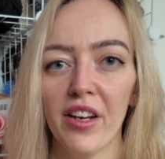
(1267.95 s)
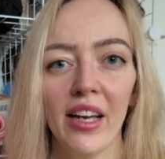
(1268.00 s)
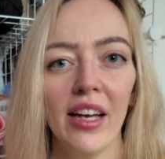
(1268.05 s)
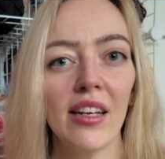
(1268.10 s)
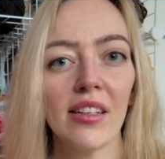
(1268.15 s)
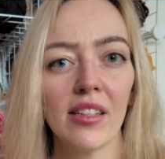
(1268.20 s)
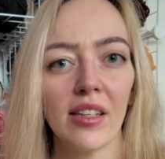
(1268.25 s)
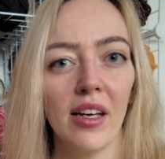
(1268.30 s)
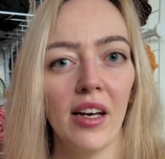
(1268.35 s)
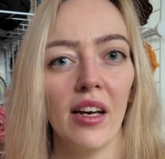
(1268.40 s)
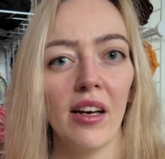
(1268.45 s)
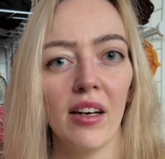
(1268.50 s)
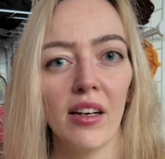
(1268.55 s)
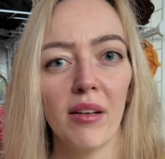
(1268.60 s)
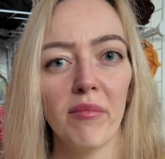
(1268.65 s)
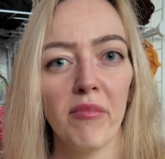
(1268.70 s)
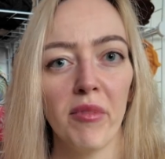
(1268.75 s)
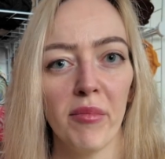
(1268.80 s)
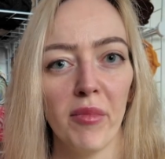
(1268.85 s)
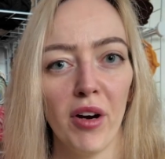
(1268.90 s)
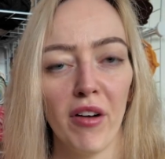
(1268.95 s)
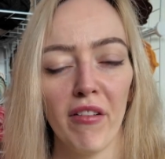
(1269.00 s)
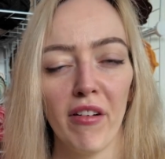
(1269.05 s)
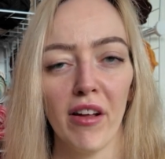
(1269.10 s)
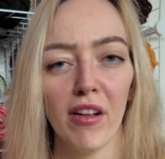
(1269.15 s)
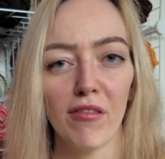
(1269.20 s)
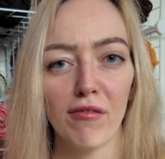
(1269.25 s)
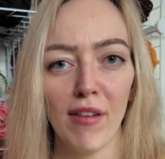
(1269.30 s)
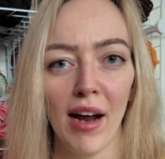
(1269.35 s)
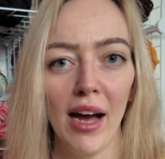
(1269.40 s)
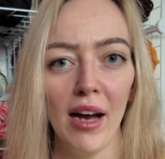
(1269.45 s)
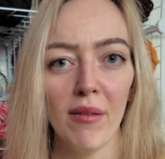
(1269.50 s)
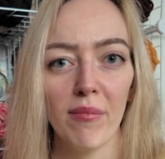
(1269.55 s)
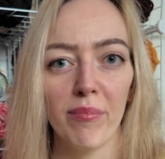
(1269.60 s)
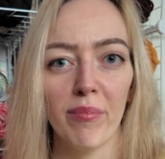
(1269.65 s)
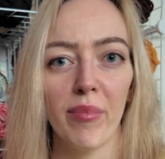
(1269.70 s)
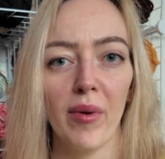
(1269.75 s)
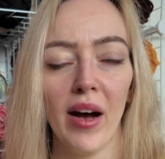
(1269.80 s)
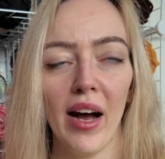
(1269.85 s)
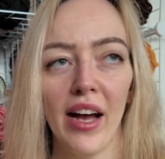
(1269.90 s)
It is a memorial rat,
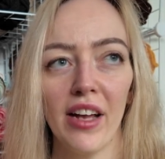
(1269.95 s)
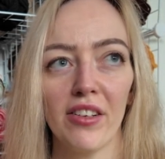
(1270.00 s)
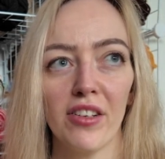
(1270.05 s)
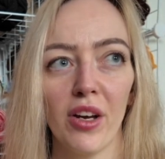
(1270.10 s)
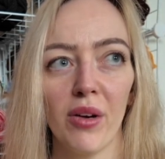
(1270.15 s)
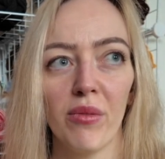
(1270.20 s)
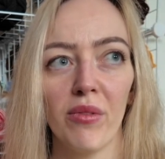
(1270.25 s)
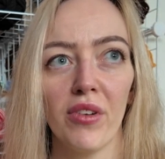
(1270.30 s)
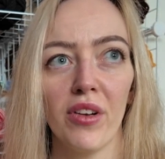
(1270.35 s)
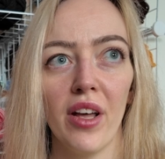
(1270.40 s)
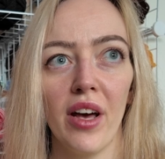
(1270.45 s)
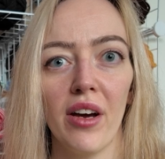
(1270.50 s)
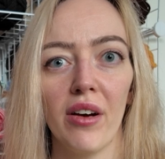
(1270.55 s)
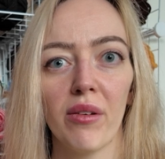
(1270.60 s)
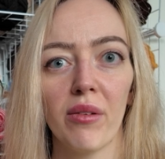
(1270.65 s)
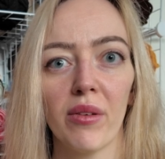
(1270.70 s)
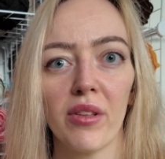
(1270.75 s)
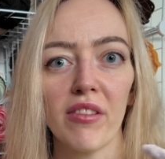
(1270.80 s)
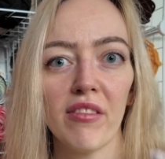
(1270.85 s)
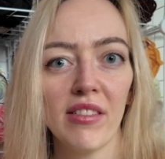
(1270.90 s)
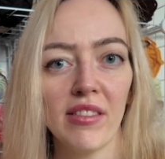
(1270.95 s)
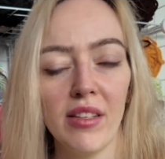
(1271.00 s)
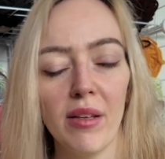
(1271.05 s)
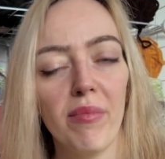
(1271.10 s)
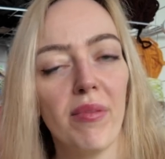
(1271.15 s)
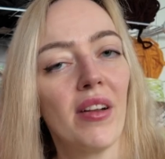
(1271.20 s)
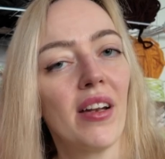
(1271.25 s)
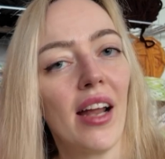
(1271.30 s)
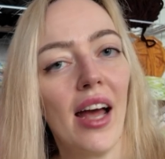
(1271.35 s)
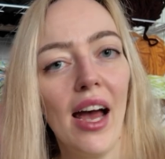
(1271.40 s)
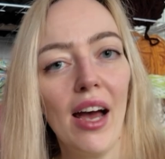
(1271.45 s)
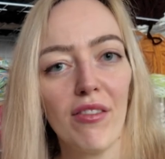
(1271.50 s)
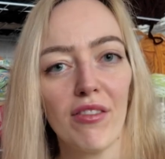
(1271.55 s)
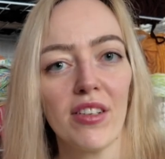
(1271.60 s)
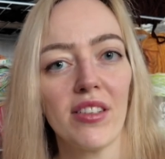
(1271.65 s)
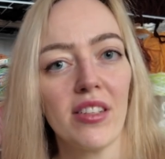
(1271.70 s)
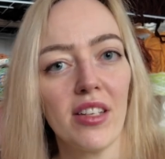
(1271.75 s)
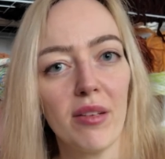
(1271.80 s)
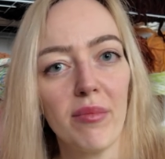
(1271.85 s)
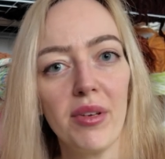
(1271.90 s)
but I don't know the recipient. I
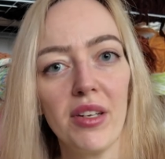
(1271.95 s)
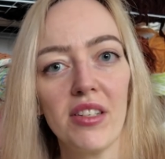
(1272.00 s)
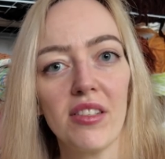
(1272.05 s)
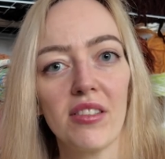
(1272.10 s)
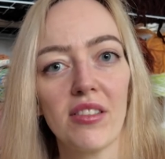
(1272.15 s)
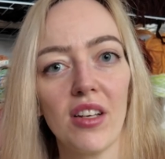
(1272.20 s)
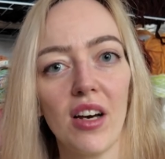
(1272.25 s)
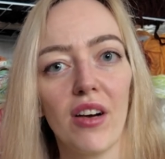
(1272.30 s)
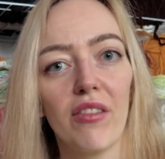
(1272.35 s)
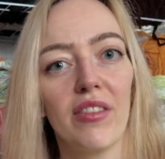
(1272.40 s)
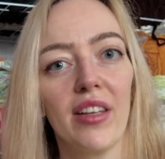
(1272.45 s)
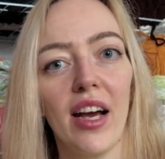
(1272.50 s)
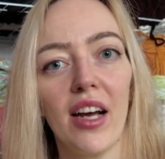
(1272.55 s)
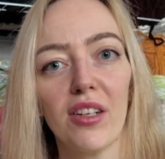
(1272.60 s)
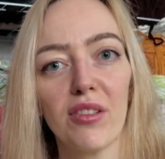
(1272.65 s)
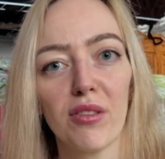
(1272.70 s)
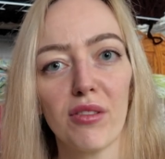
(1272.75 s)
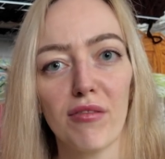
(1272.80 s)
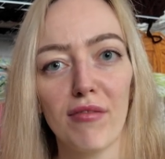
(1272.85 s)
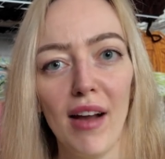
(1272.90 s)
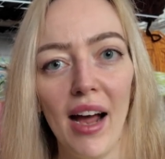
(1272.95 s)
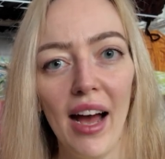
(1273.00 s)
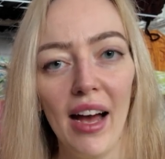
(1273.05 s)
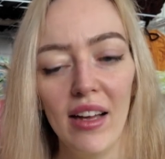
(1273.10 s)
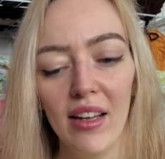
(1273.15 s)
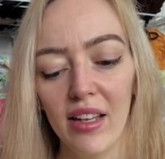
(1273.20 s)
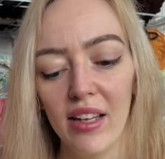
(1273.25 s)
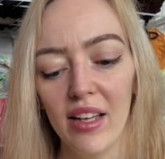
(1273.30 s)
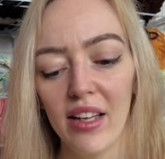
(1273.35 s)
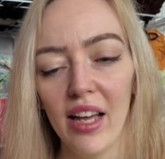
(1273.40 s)
haven't seen pictures of the actual rat.